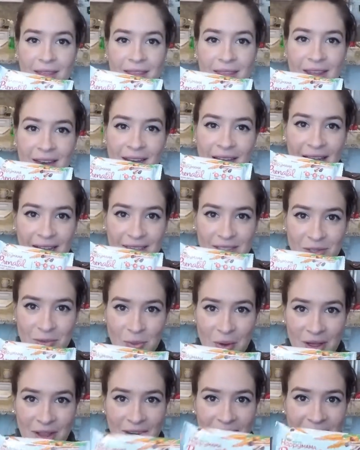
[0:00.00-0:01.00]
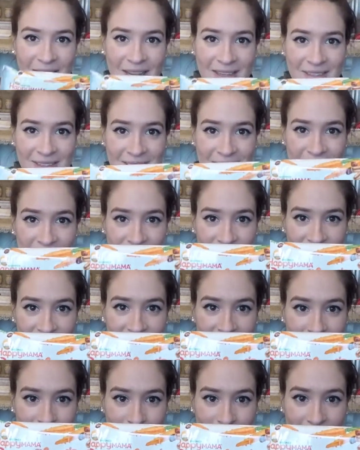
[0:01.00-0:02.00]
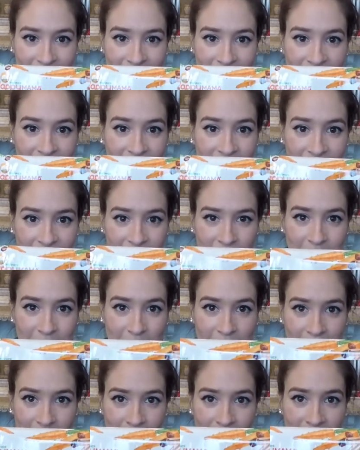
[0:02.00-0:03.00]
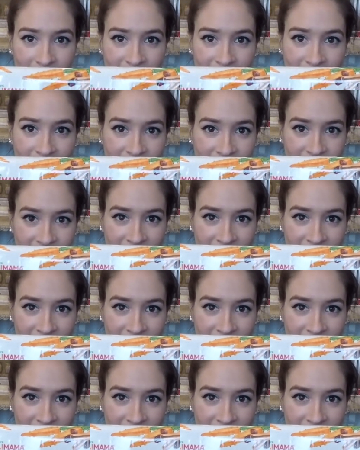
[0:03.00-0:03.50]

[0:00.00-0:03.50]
the next one. It's another Happy Mama